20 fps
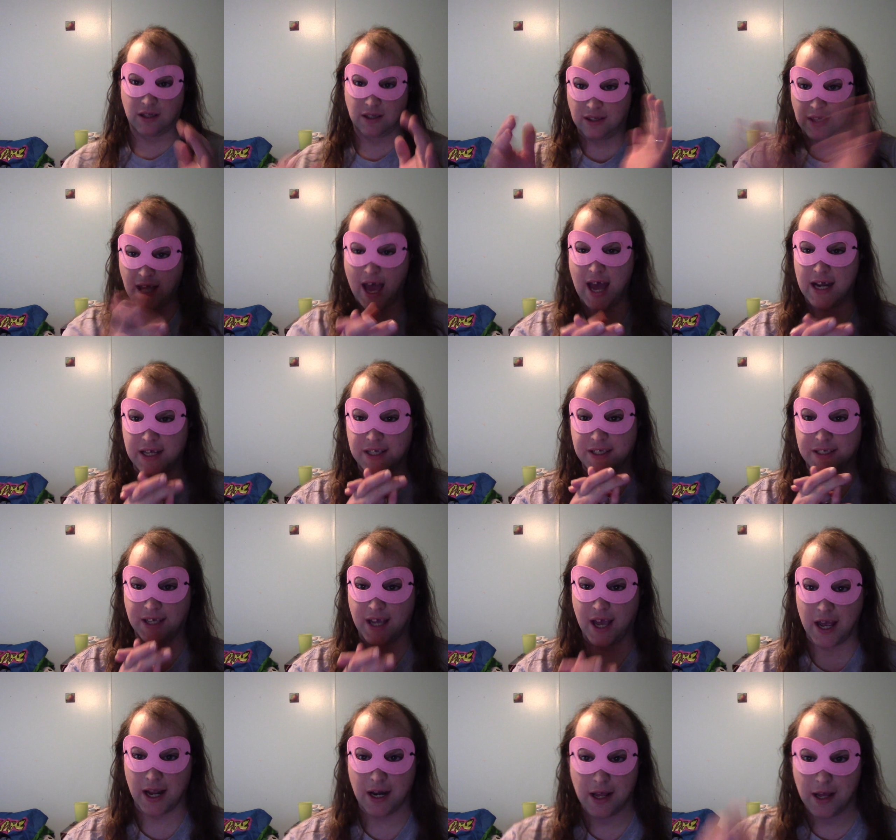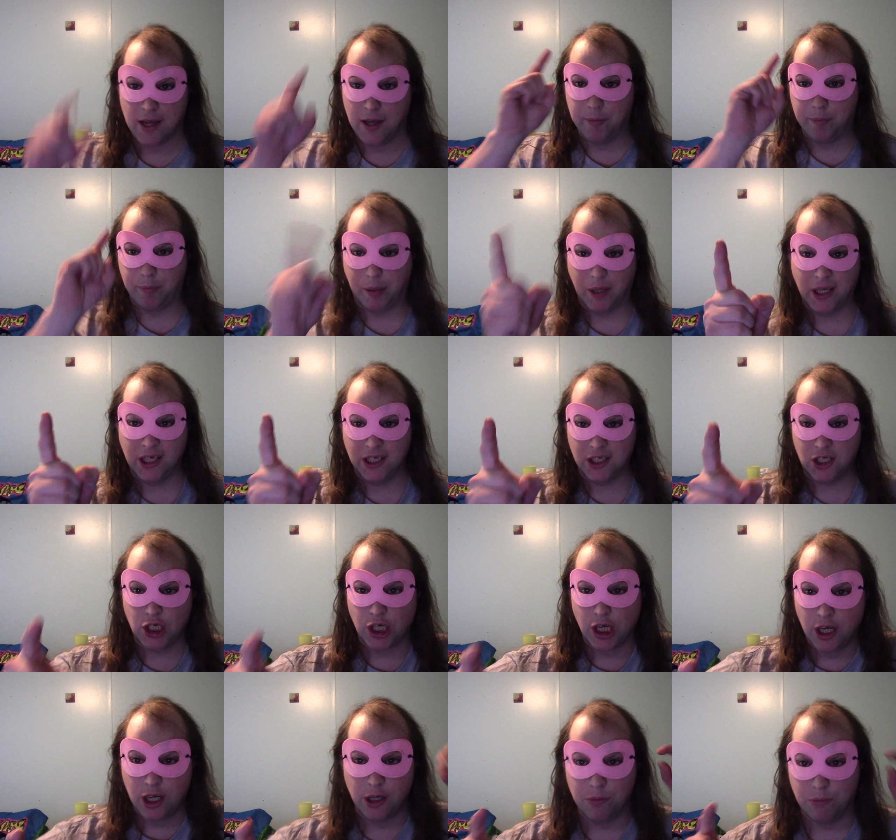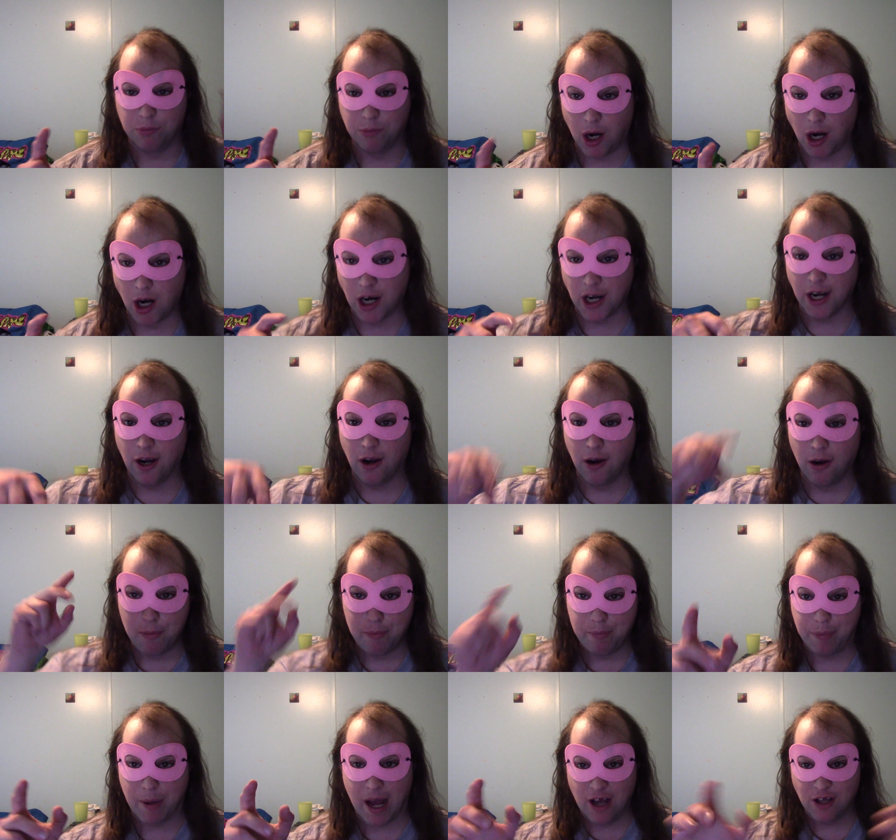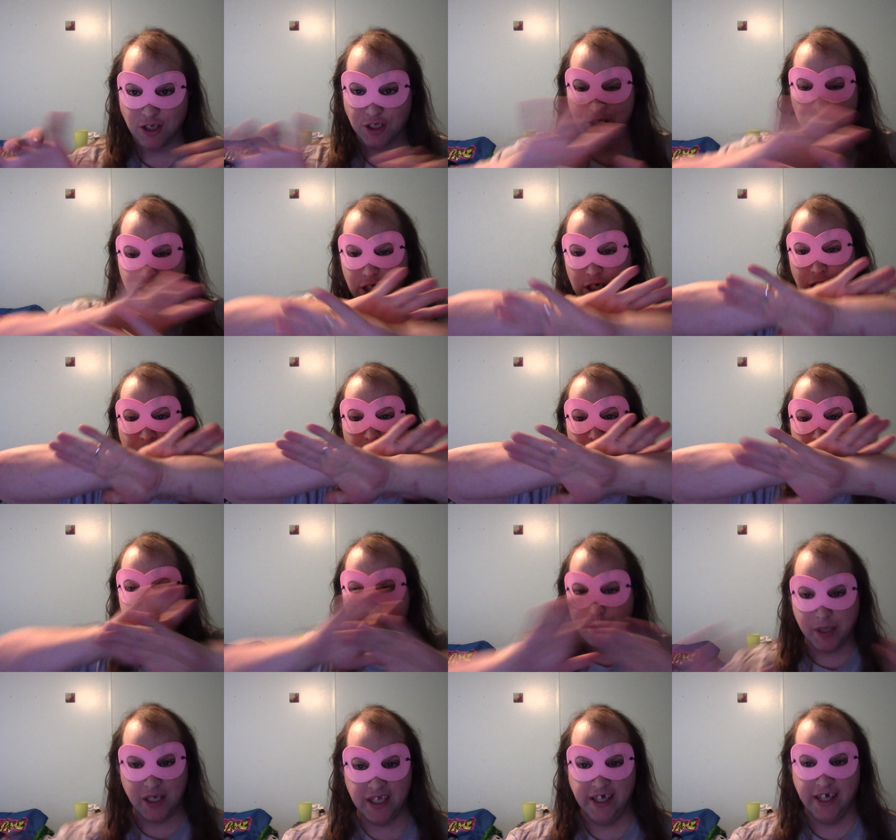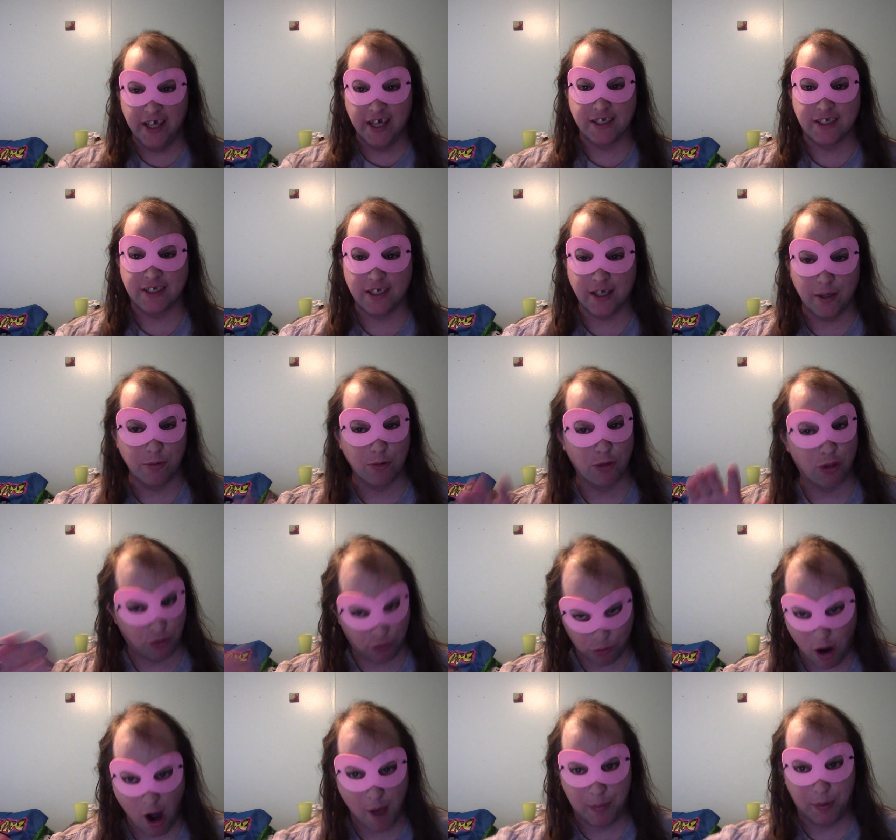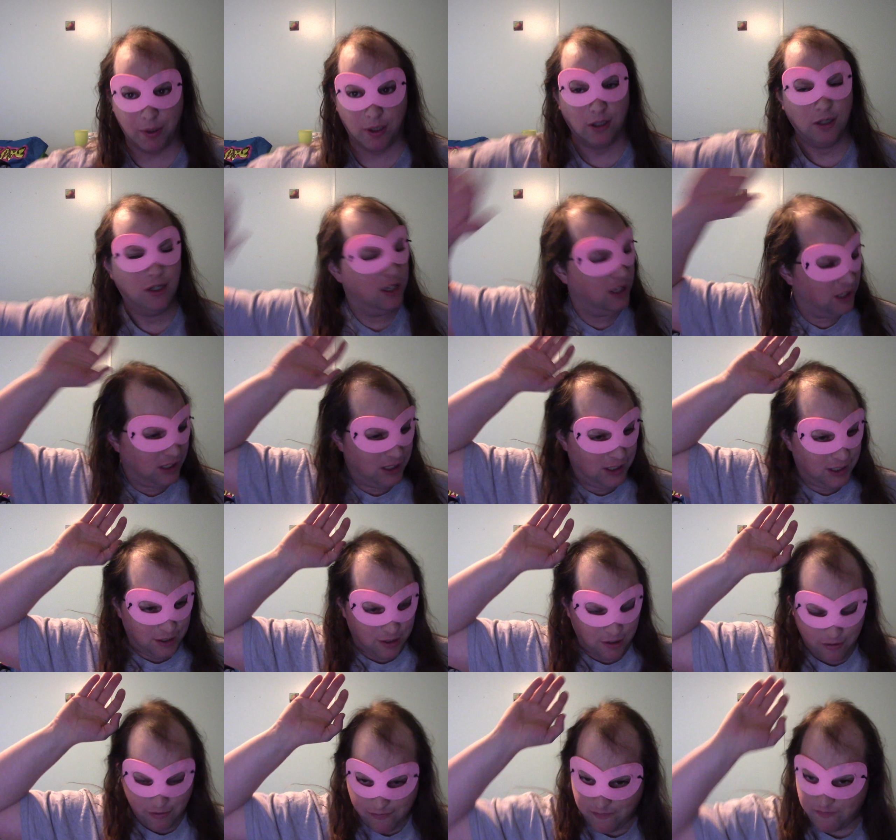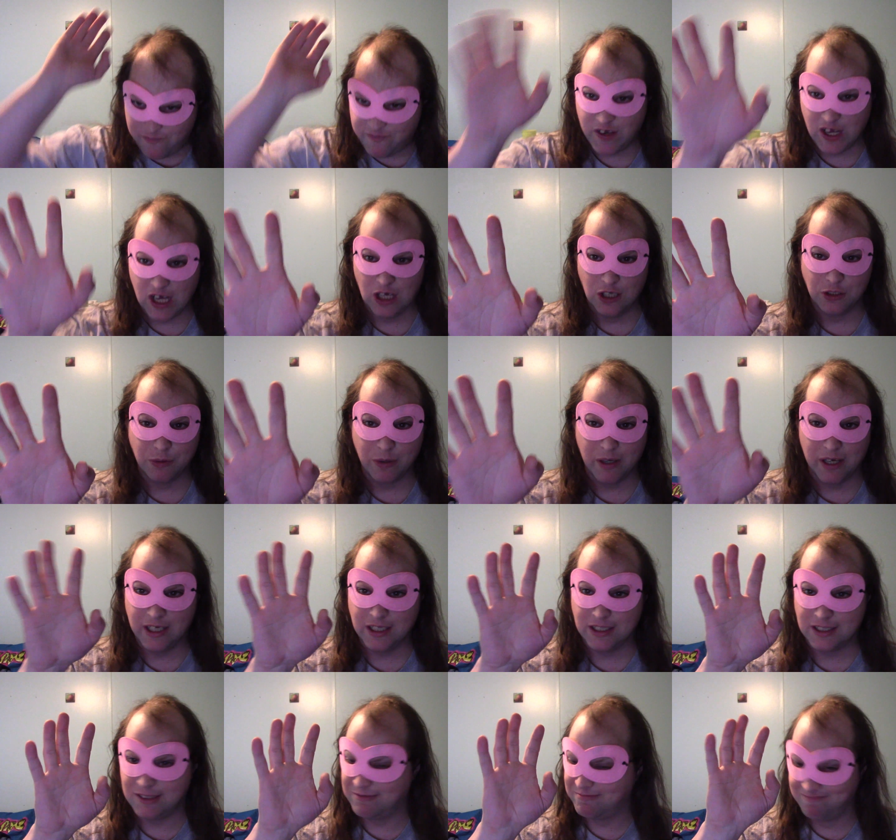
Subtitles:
That is it. Peach, Mario, Bowser, BDSM throuple filled with